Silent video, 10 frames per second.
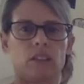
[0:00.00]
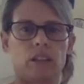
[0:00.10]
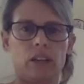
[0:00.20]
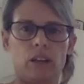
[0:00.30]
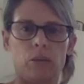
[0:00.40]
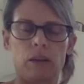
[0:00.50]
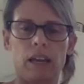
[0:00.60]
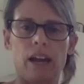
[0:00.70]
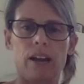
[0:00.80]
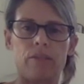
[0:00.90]
And here we
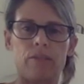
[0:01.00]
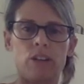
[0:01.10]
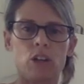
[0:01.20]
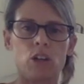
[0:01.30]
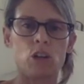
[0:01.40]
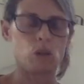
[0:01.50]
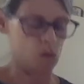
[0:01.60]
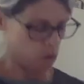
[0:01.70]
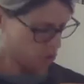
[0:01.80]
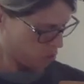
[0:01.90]
have
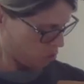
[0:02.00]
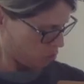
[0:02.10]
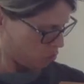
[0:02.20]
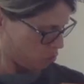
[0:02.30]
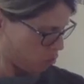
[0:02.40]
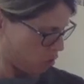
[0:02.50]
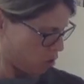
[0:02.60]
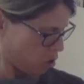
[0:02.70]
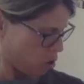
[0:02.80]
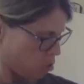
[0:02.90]
r,
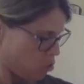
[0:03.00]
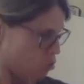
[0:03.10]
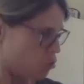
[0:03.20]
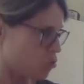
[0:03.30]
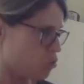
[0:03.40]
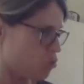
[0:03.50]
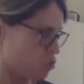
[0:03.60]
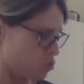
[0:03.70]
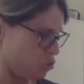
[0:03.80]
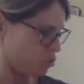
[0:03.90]

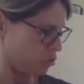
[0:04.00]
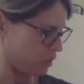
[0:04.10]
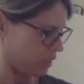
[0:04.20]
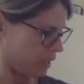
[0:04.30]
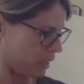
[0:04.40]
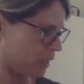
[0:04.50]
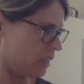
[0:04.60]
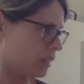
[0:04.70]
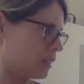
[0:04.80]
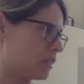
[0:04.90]
So
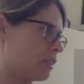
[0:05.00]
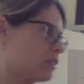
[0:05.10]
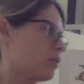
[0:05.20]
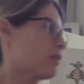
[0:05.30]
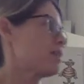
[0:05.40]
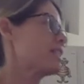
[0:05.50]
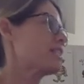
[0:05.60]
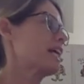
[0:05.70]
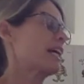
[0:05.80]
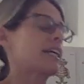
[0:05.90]
we have the
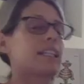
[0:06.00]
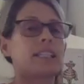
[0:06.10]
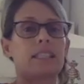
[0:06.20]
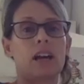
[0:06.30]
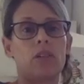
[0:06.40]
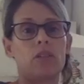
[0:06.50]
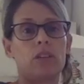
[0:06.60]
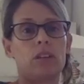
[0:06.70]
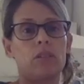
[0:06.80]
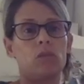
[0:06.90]
second sound,
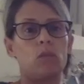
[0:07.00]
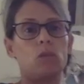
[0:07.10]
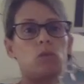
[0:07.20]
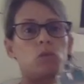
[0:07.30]
r,